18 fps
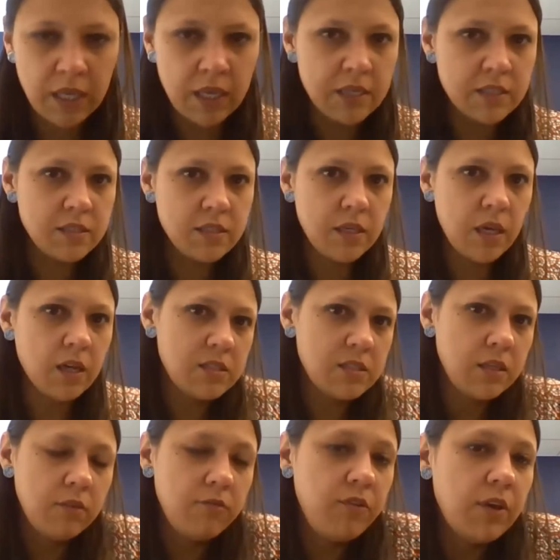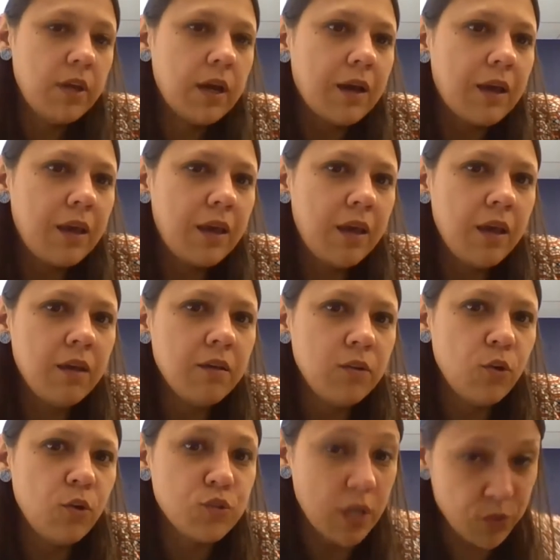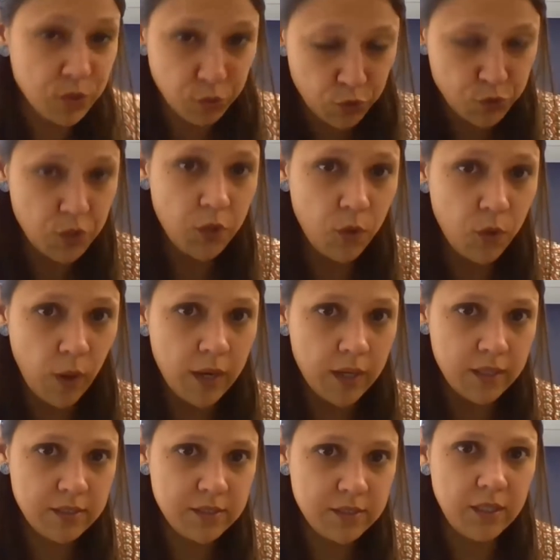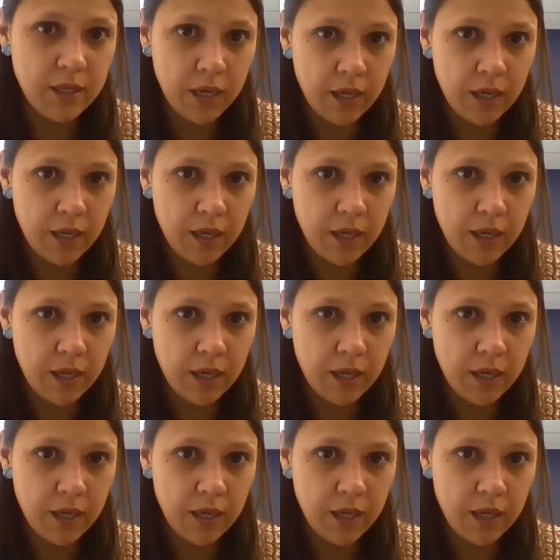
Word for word: That doesn't mean that there are inconsistencies, but